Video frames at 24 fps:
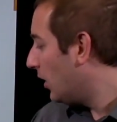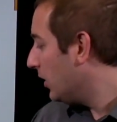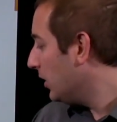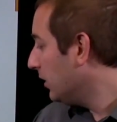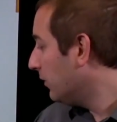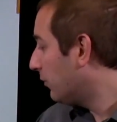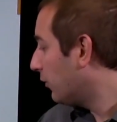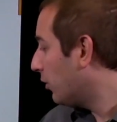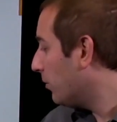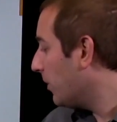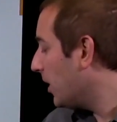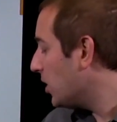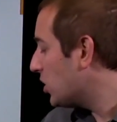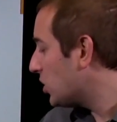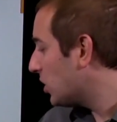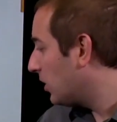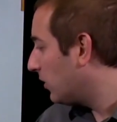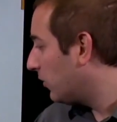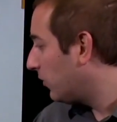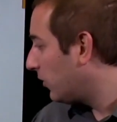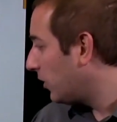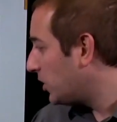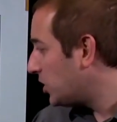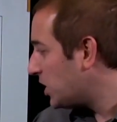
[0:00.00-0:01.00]

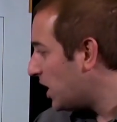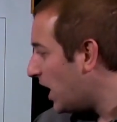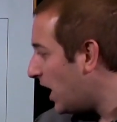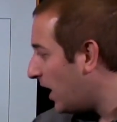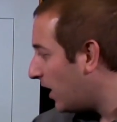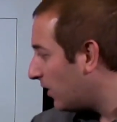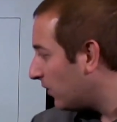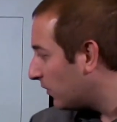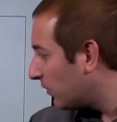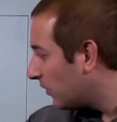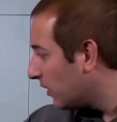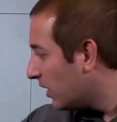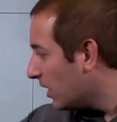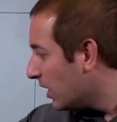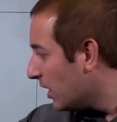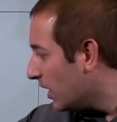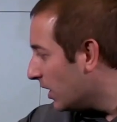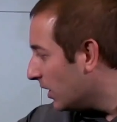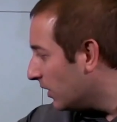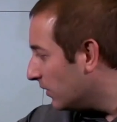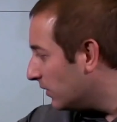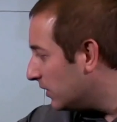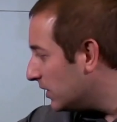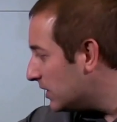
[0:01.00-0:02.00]
information, such as
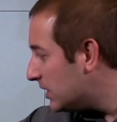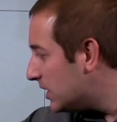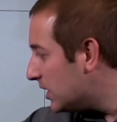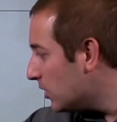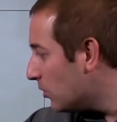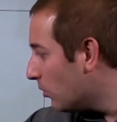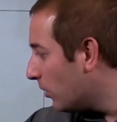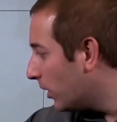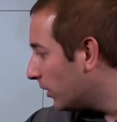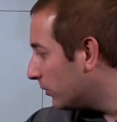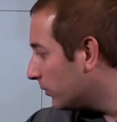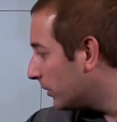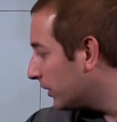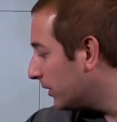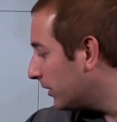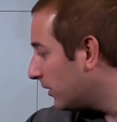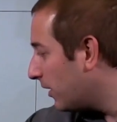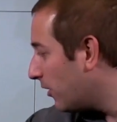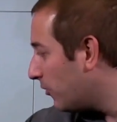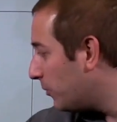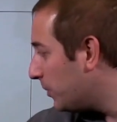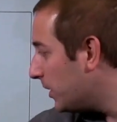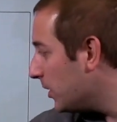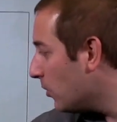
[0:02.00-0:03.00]
the T11
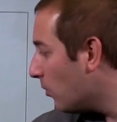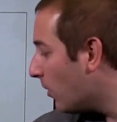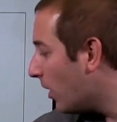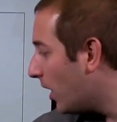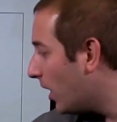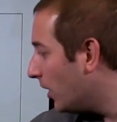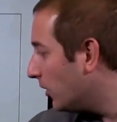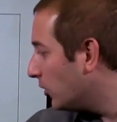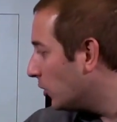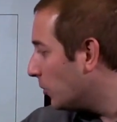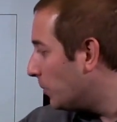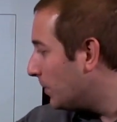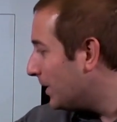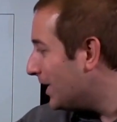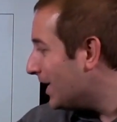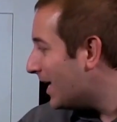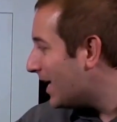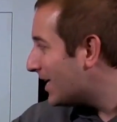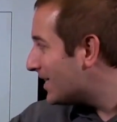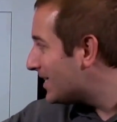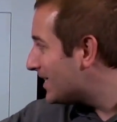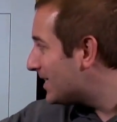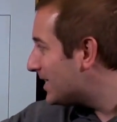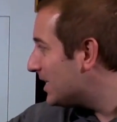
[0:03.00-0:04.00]
FP1, the
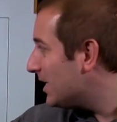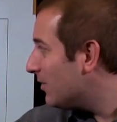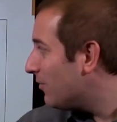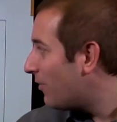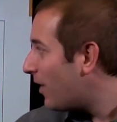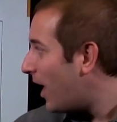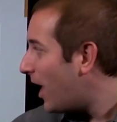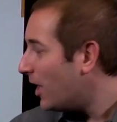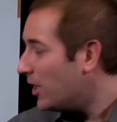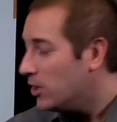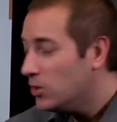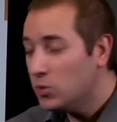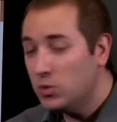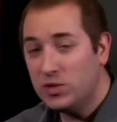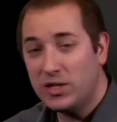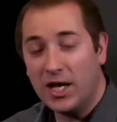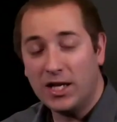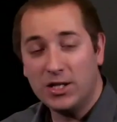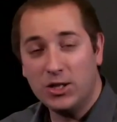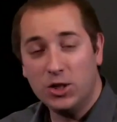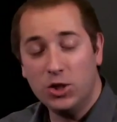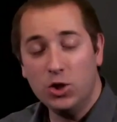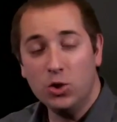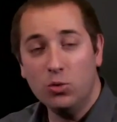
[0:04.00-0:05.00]
PSC values,
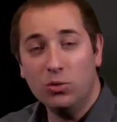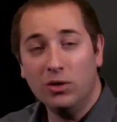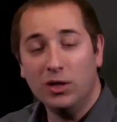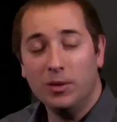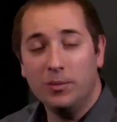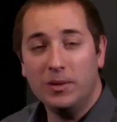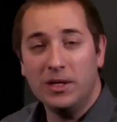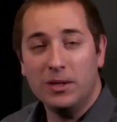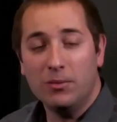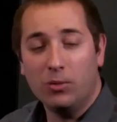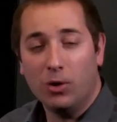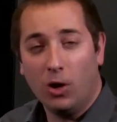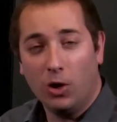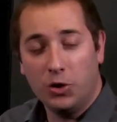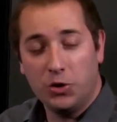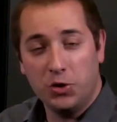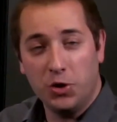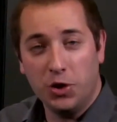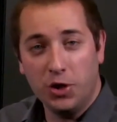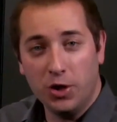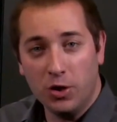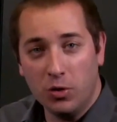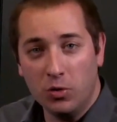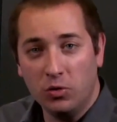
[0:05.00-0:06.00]
that you will be able
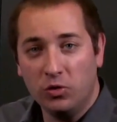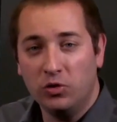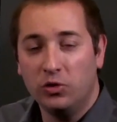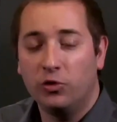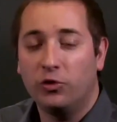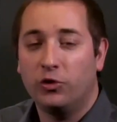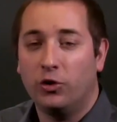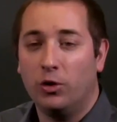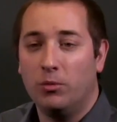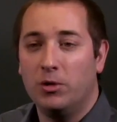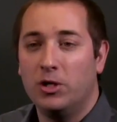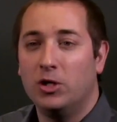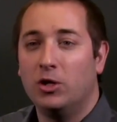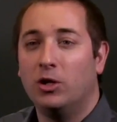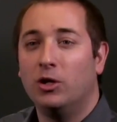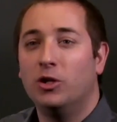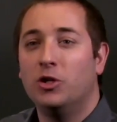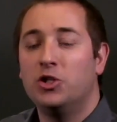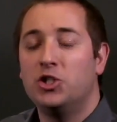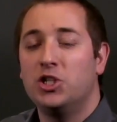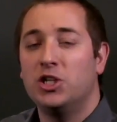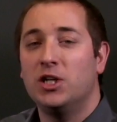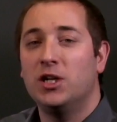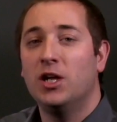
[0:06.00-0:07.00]
to use this
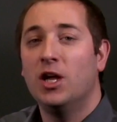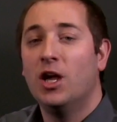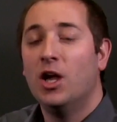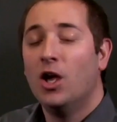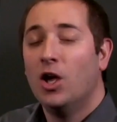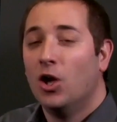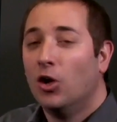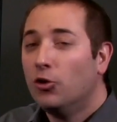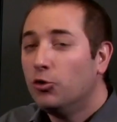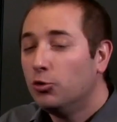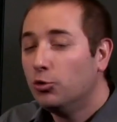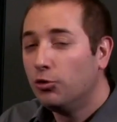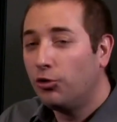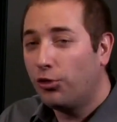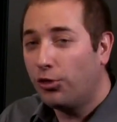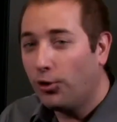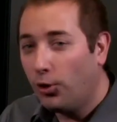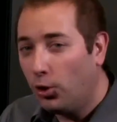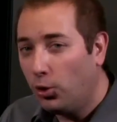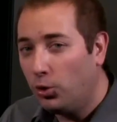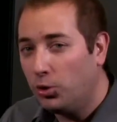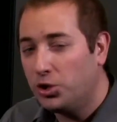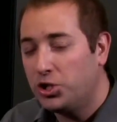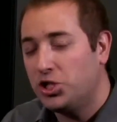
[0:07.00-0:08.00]
terminology to
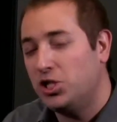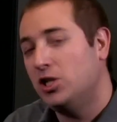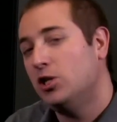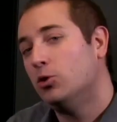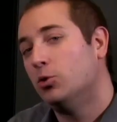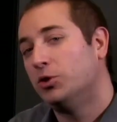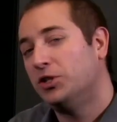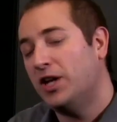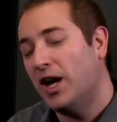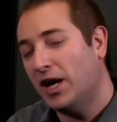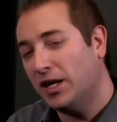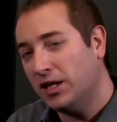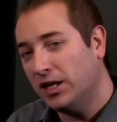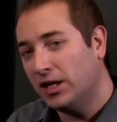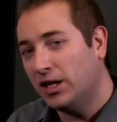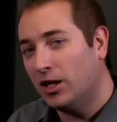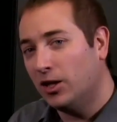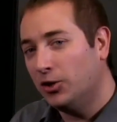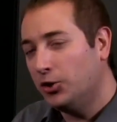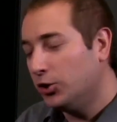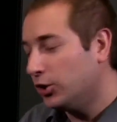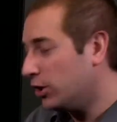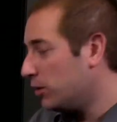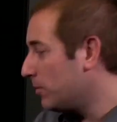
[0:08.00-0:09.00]
search in your
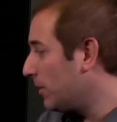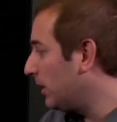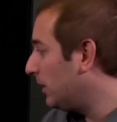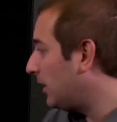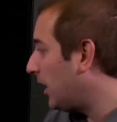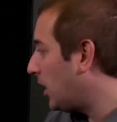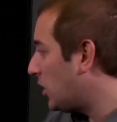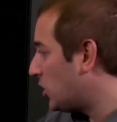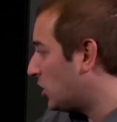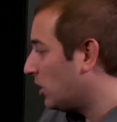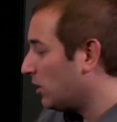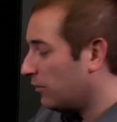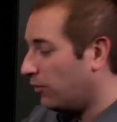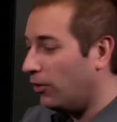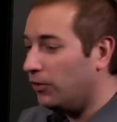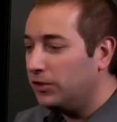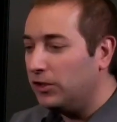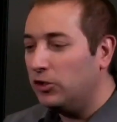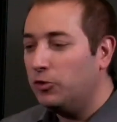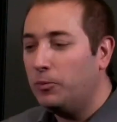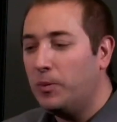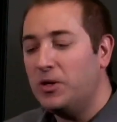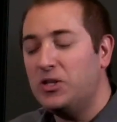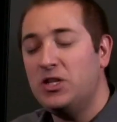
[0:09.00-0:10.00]
technical documentation for
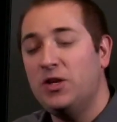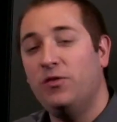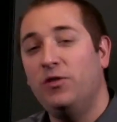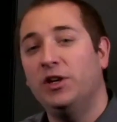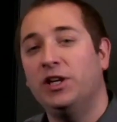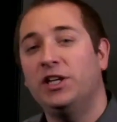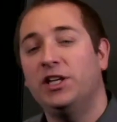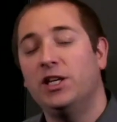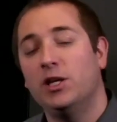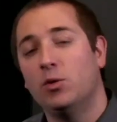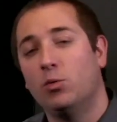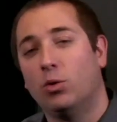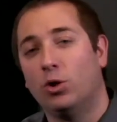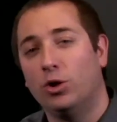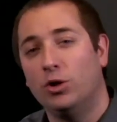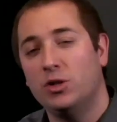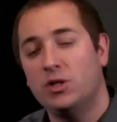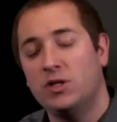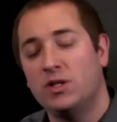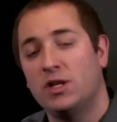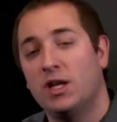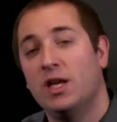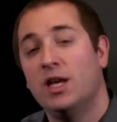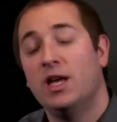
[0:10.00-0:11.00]
these specific
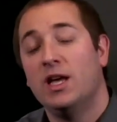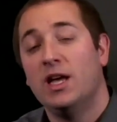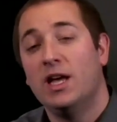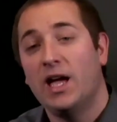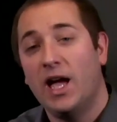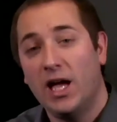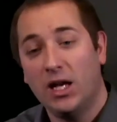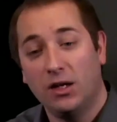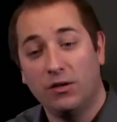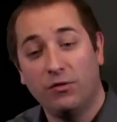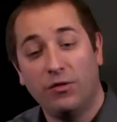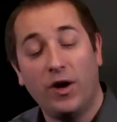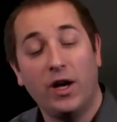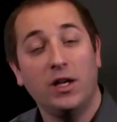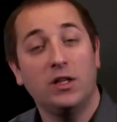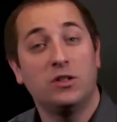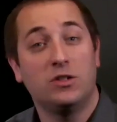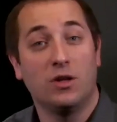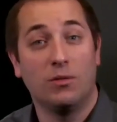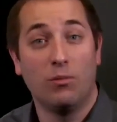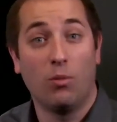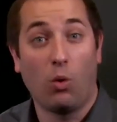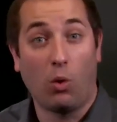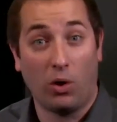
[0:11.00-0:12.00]
keywords and
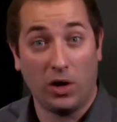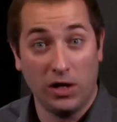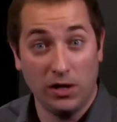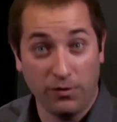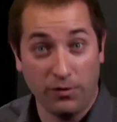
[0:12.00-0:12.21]
find some more